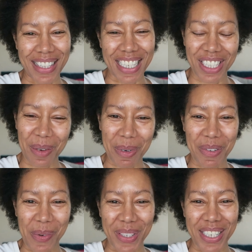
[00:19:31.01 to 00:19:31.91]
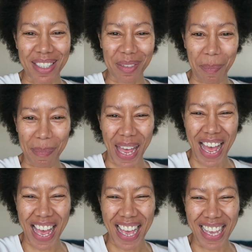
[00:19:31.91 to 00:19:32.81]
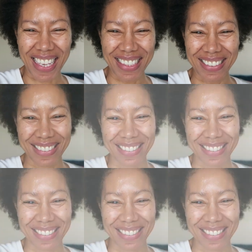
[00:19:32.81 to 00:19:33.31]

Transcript: Thanks so much for watching. Bye.